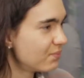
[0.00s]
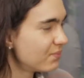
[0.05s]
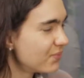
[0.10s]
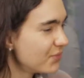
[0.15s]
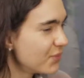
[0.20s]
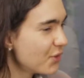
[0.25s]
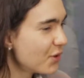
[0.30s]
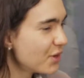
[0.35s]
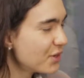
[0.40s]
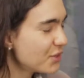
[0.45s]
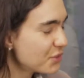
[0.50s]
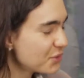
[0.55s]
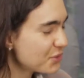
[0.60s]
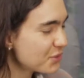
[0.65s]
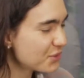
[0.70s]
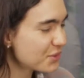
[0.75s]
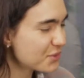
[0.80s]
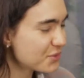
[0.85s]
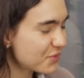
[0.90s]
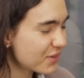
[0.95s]
No,
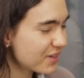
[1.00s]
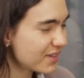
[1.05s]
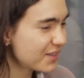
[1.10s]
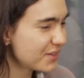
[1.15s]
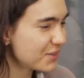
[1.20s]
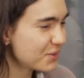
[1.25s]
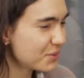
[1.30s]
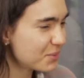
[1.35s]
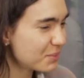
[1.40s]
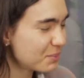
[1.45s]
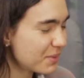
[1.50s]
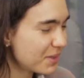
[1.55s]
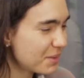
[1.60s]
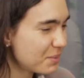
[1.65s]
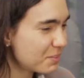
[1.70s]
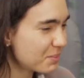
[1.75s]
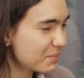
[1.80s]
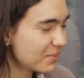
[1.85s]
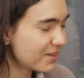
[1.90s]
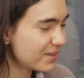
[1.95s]
it's funny.
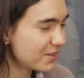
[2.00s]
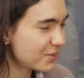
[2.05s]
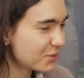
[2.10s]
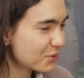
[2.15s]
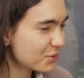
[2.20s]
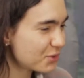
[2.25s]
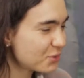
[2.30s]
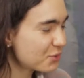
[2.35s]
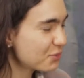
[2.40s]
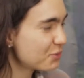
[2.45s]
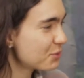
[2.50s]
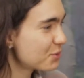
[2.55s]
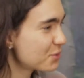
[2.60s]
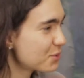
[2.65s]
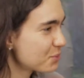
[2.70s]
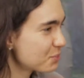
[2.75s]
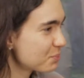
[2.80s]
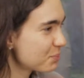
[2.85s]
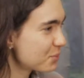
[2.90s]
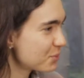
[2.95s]
You're not the
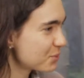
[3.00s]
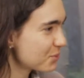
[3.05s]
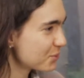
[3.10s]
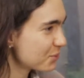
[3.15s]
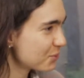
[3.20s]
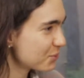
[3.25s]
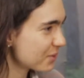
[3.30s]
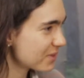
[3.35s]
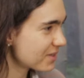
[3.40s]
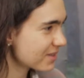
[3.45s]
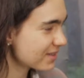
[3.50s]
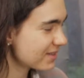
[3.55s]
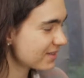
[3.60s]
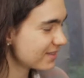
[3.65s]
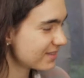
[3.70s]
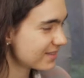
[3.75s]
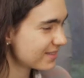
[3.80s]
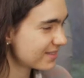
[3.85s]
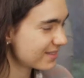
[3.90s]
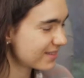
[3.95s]
first person to ask
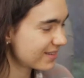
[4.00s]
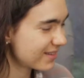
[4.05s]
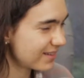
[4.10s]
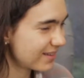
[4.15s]
this.